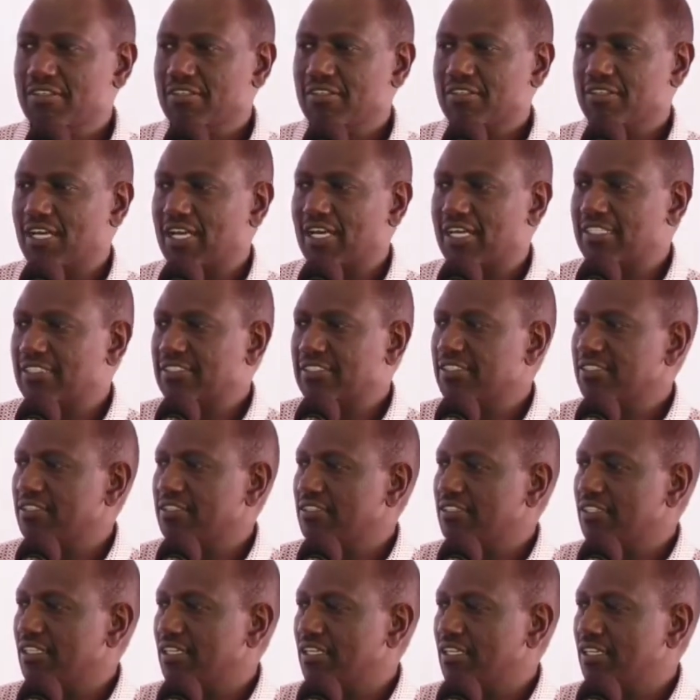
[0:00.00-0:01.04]
that
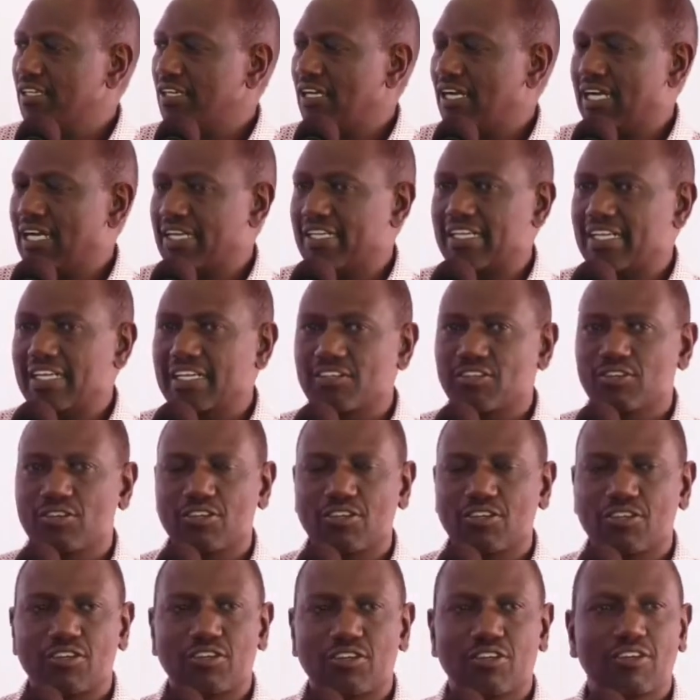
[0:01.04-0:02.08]
under
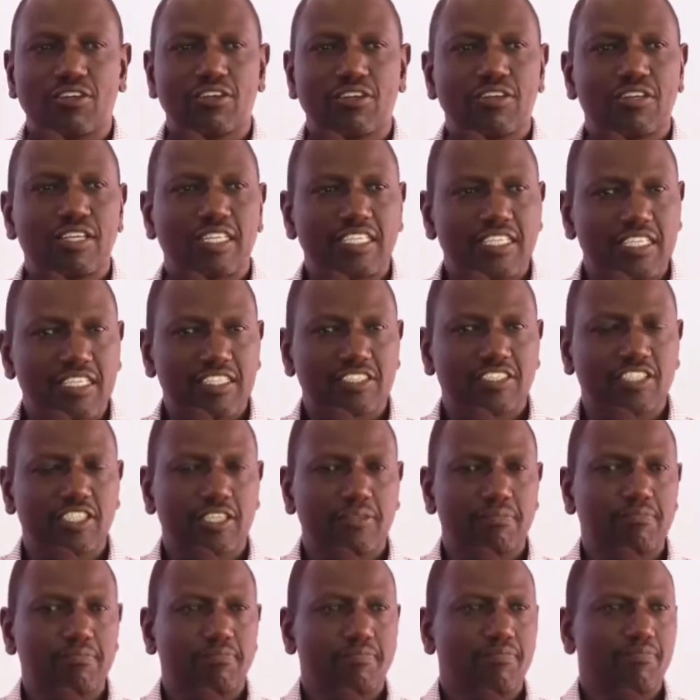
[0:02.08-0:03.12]
your
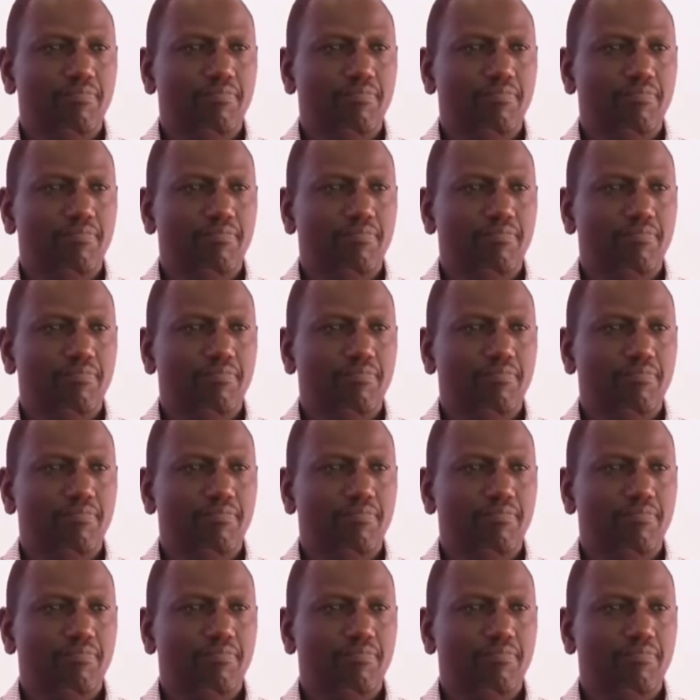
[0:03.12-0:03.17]
leadership,